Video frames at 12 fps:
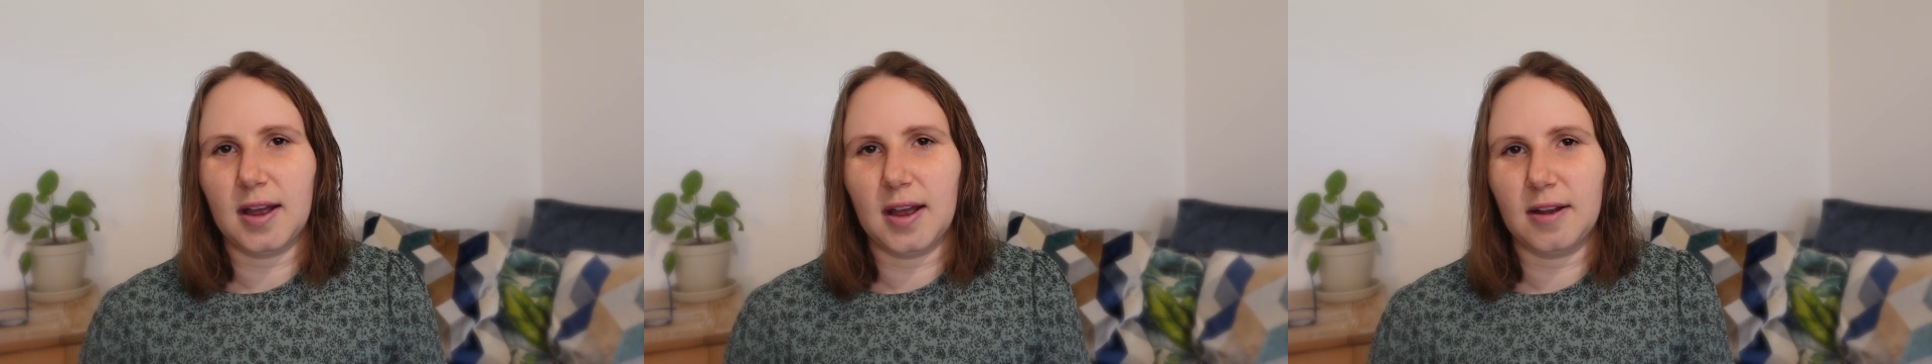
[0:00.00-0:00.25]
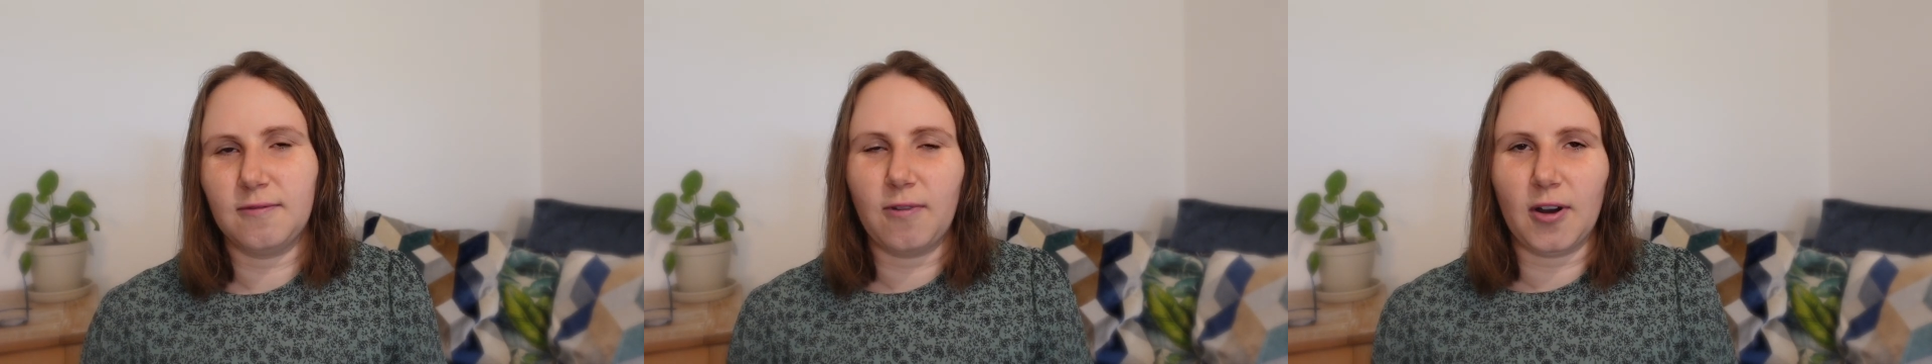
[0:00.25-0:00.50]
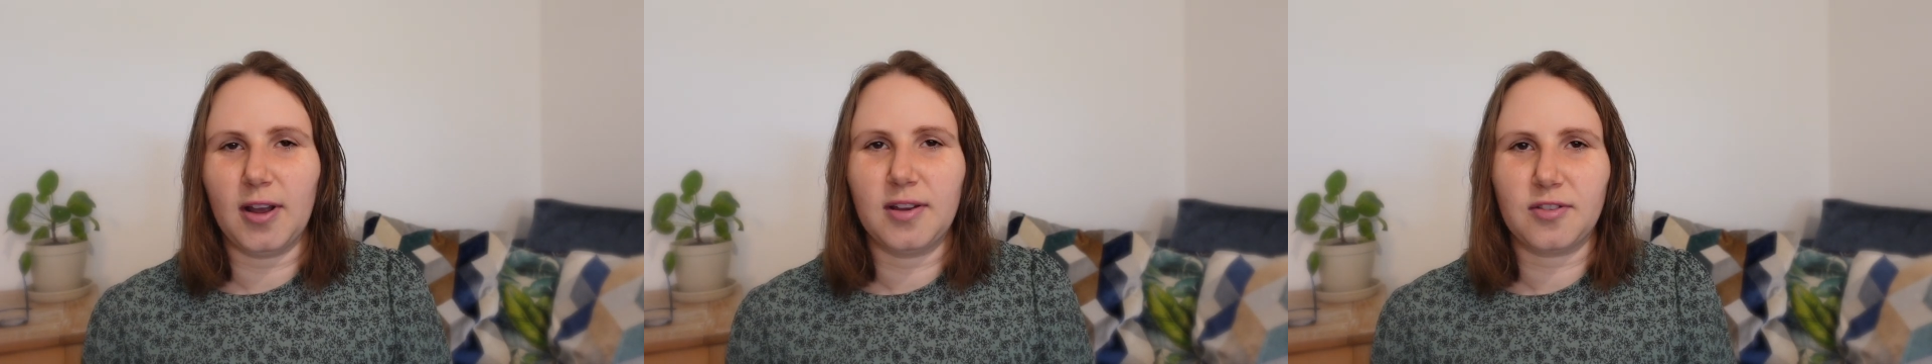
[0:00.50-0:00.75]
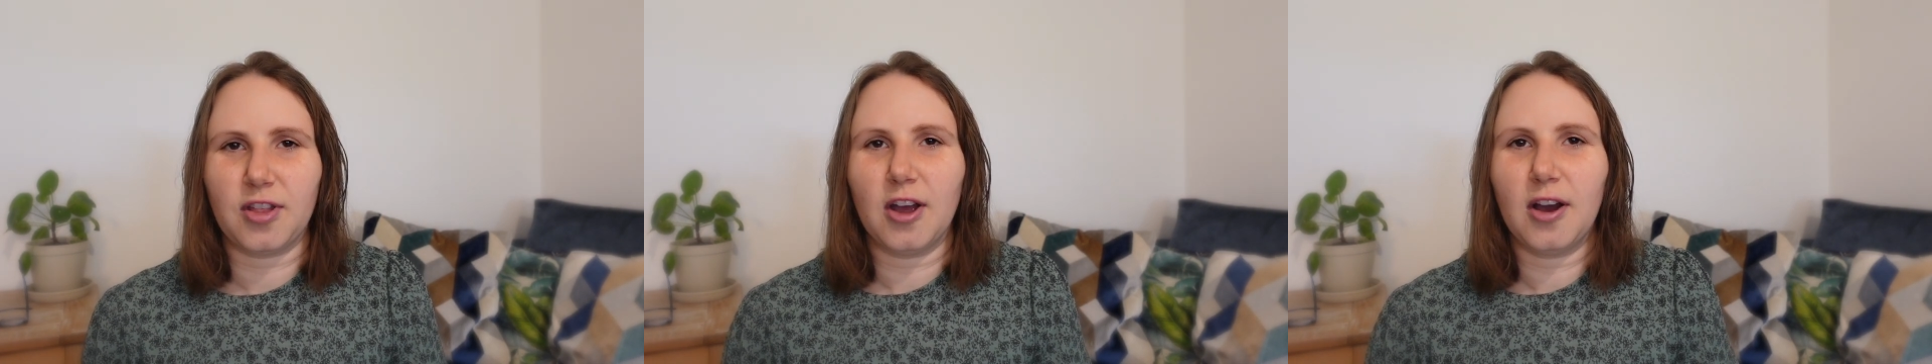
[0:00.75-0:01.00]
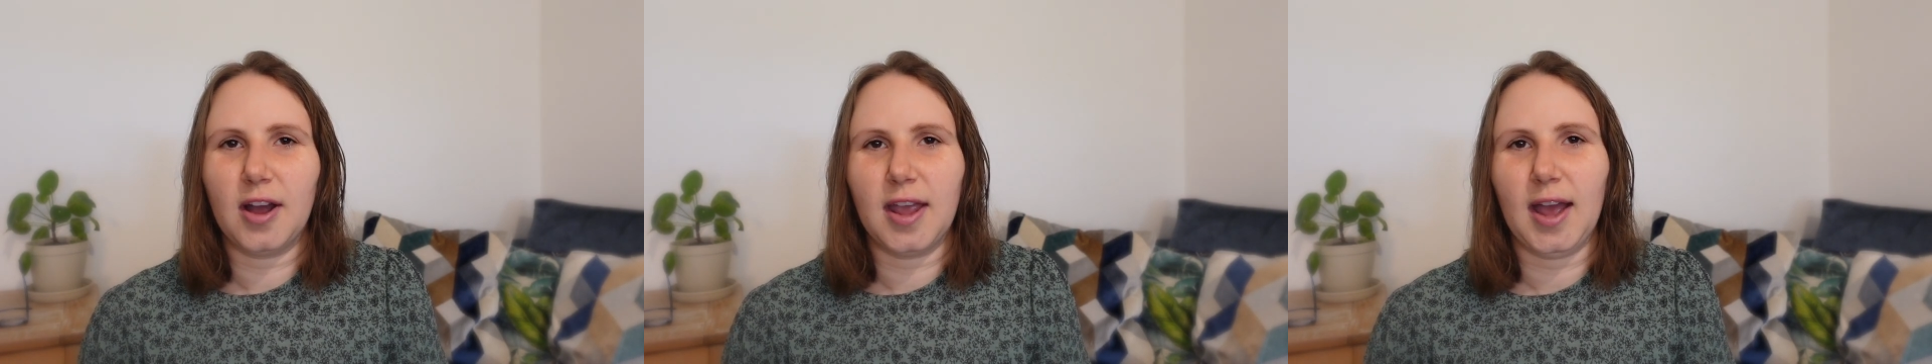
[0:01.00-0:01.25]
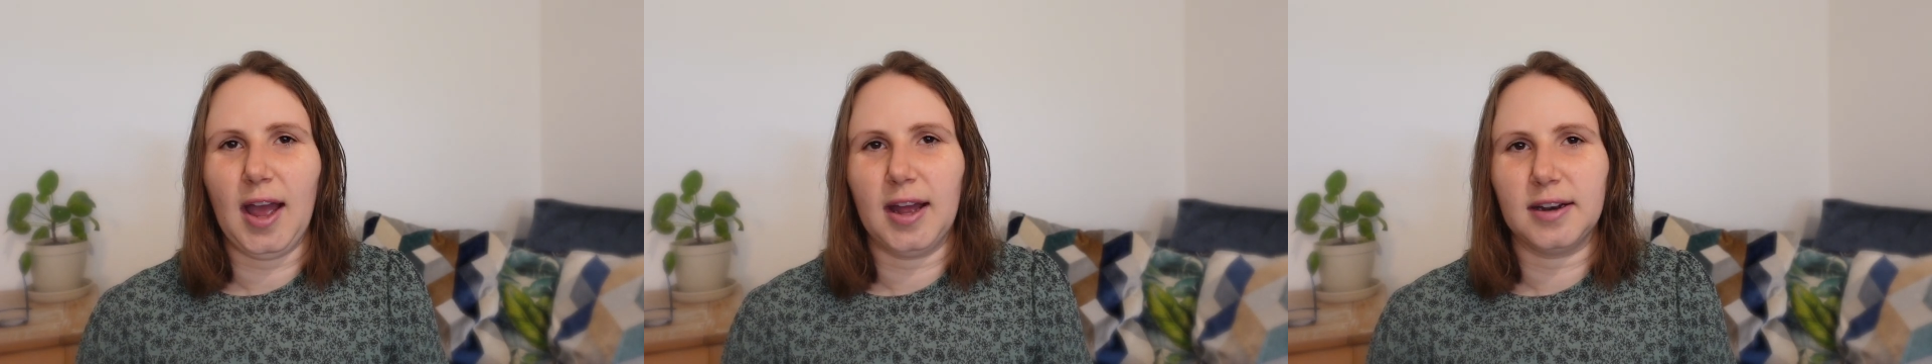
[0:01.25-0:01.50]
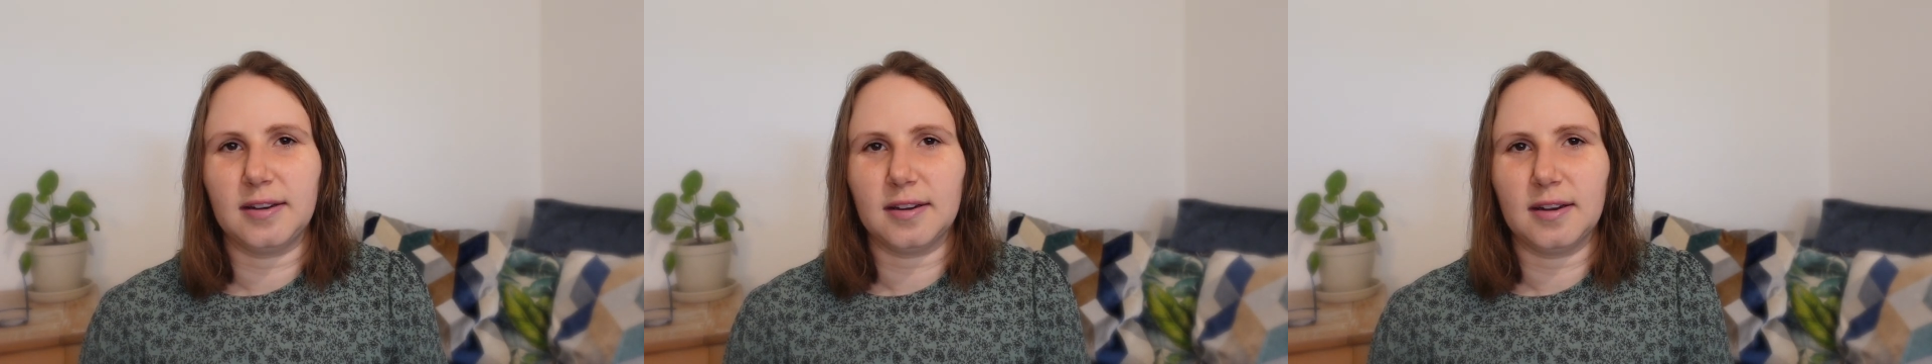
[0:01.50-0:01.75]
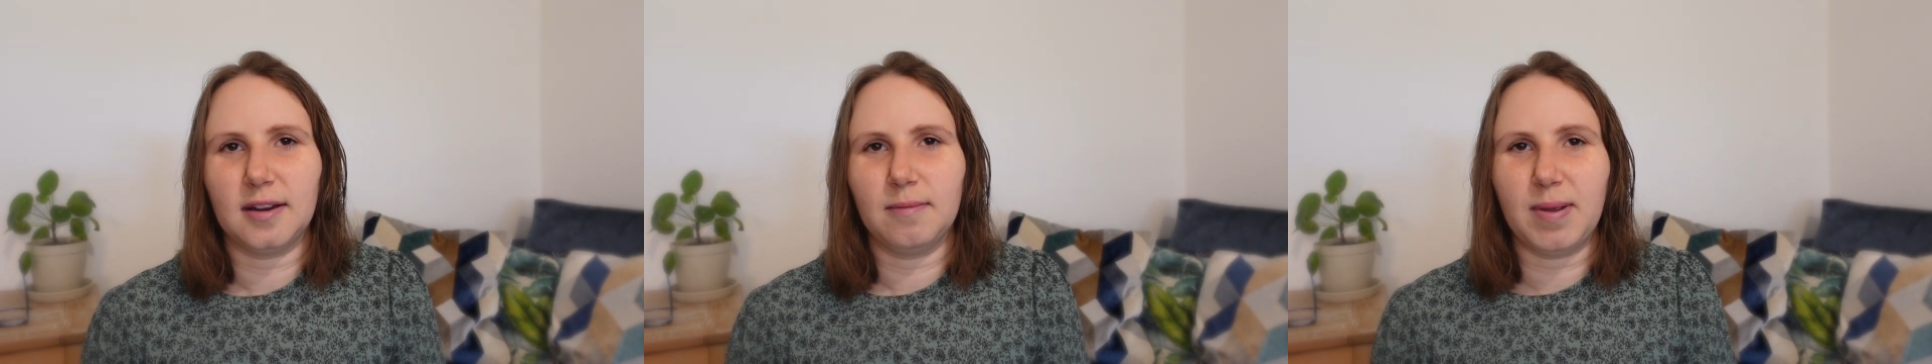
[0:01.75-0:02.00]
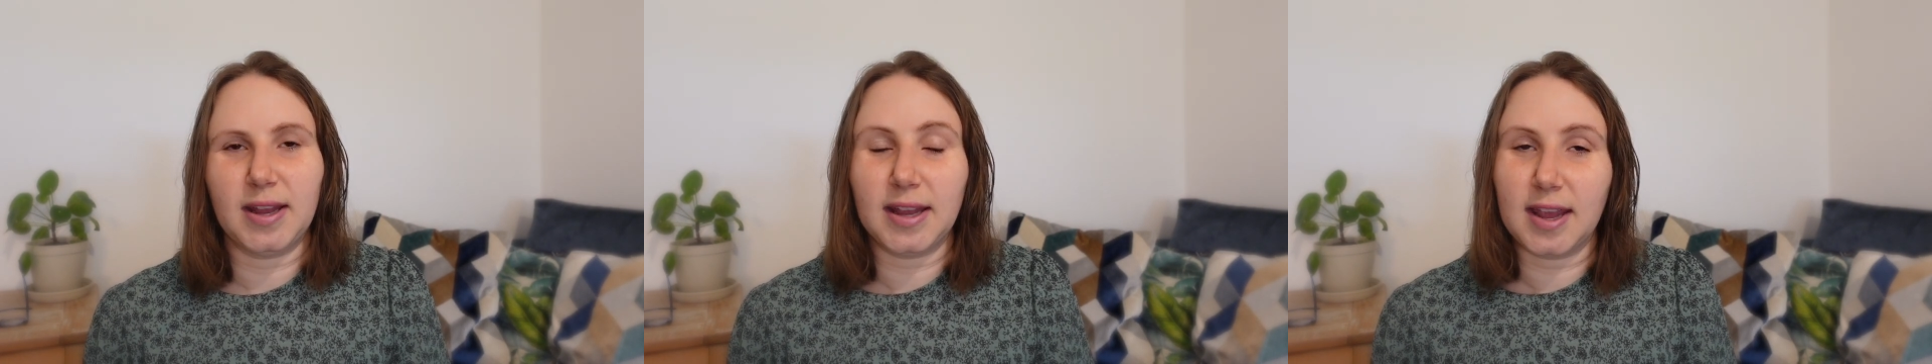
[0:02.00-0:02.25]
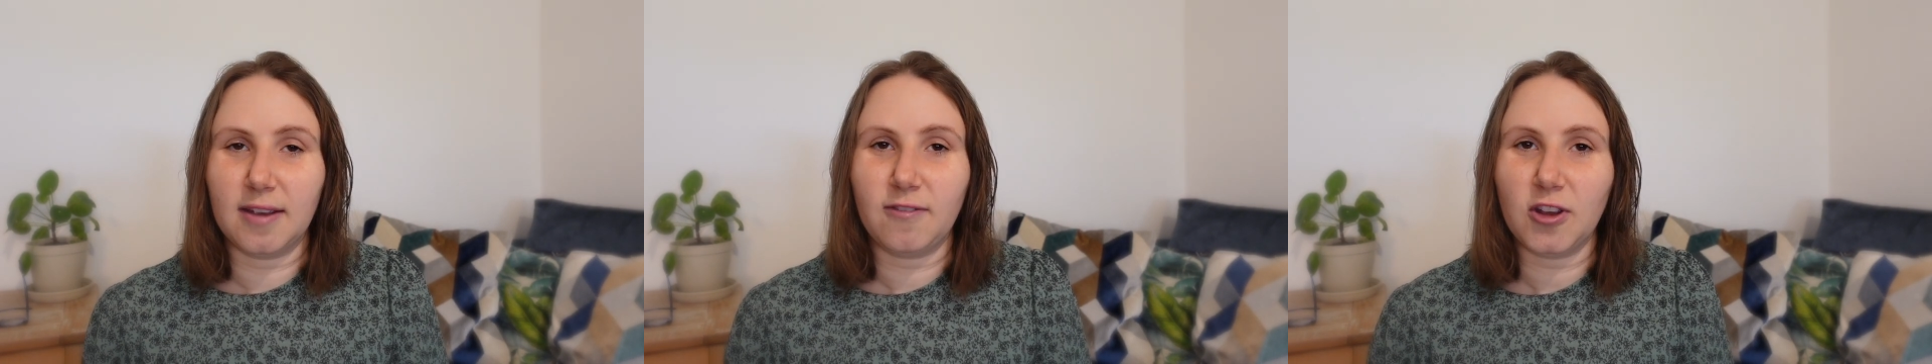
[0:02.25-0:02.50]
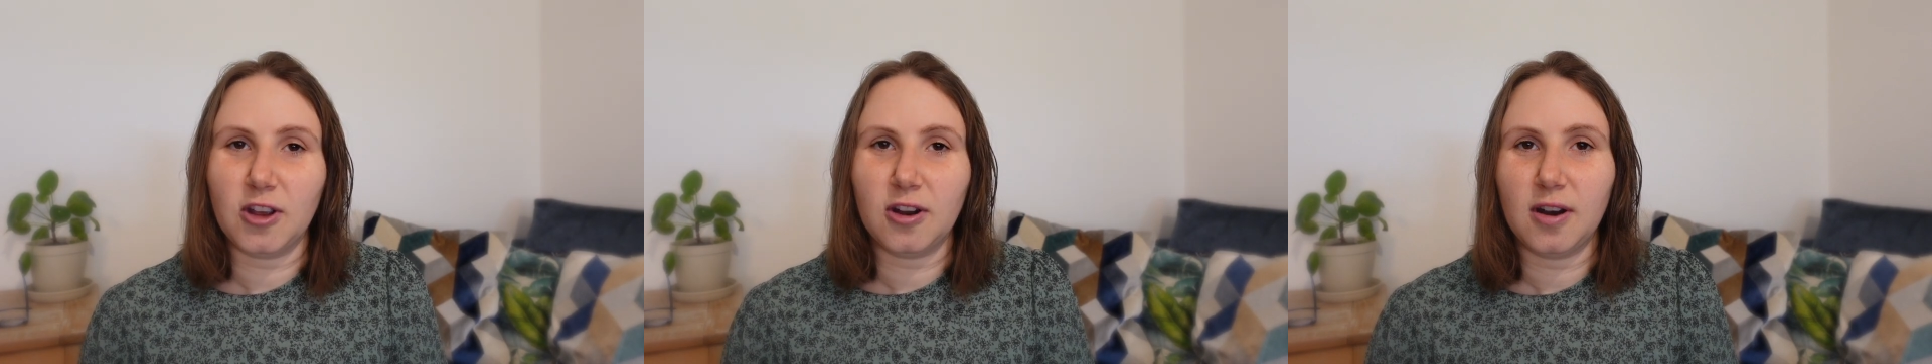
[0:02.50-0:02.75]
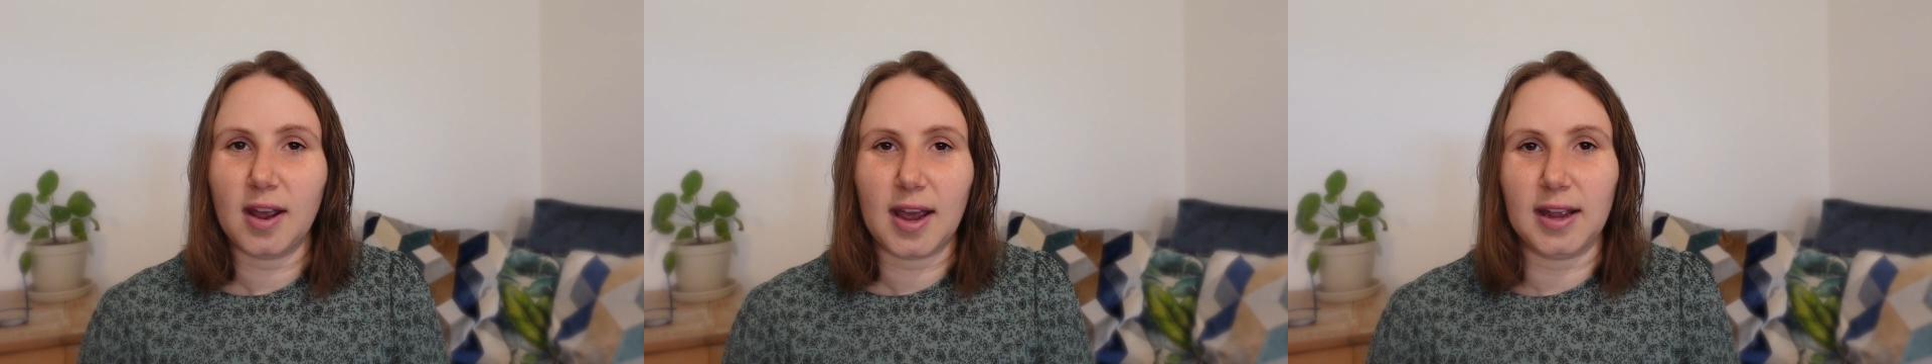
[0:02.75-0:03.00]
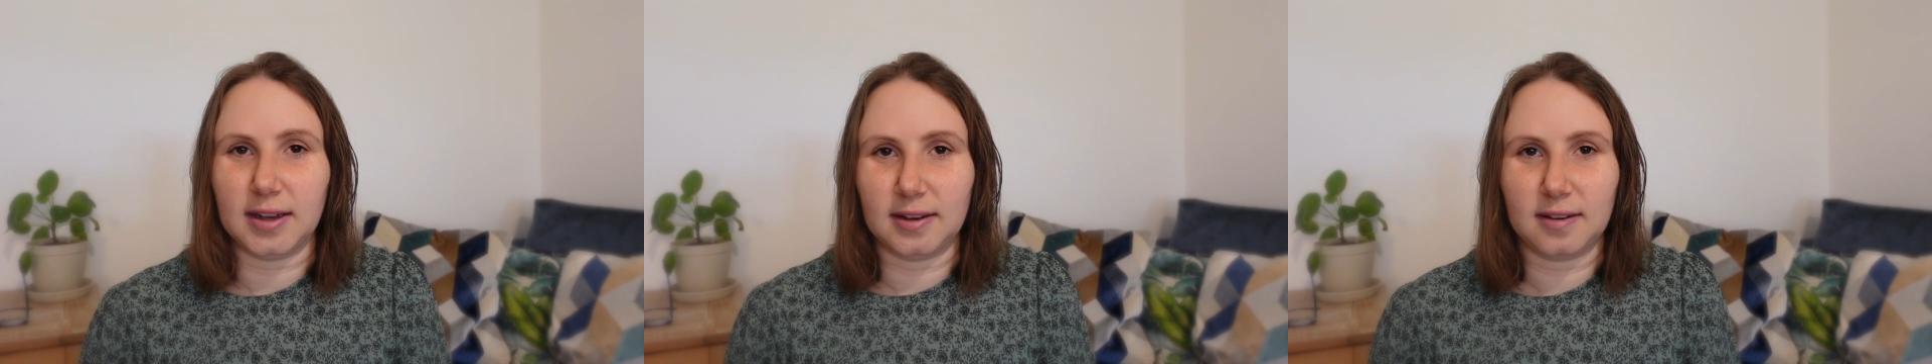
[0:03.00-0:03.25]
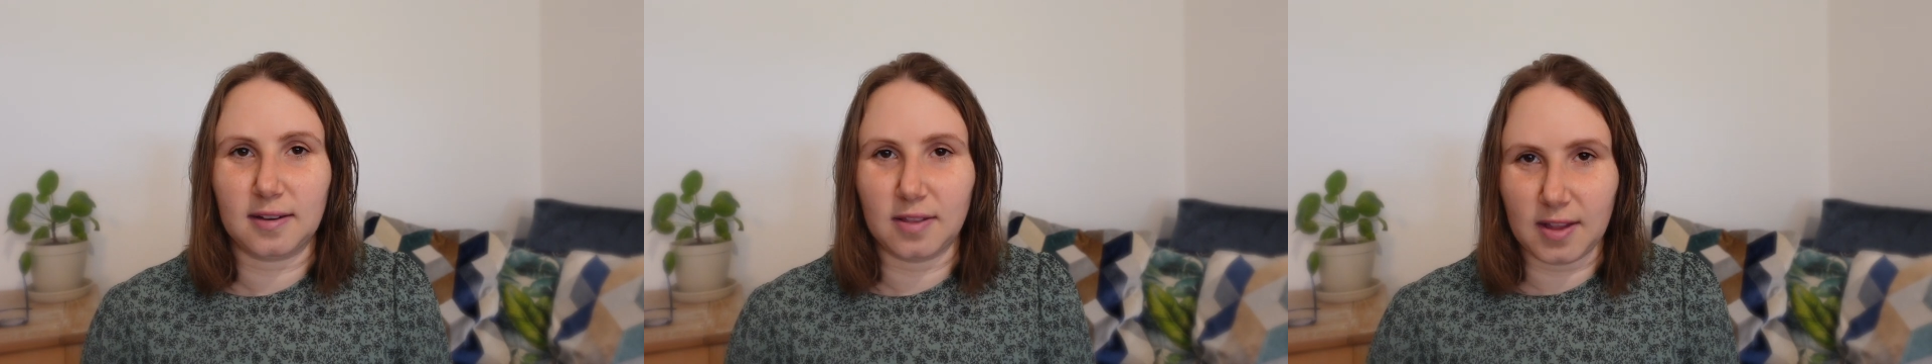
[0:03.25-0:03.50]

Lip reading: advice that I had been given and